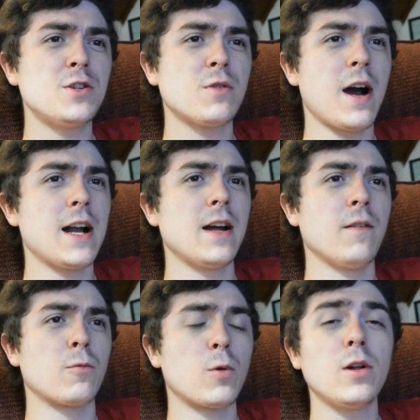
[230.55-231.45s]
to kind
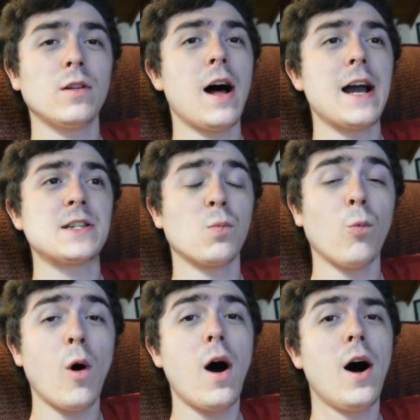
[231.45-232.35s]
of realize
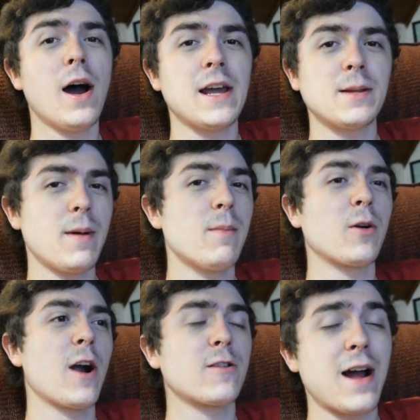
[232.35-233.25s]
why the main
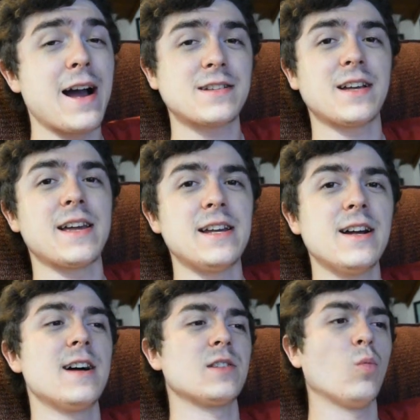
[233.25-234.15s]
male character acts like he
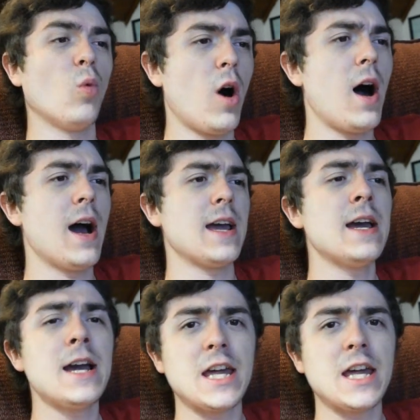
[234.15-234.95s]
does why